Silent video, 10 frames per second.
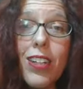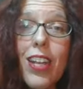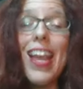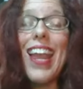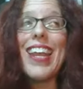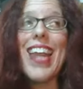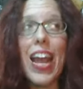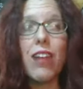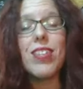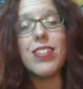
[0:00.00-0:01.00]
and have
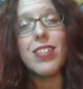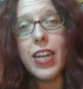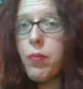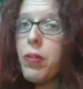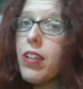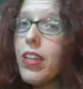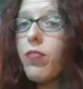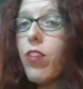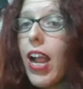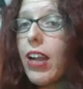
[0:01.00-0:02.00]
sustainability for
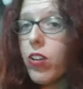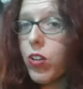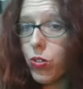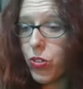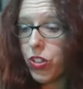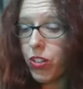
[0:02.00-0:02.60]
agriculture.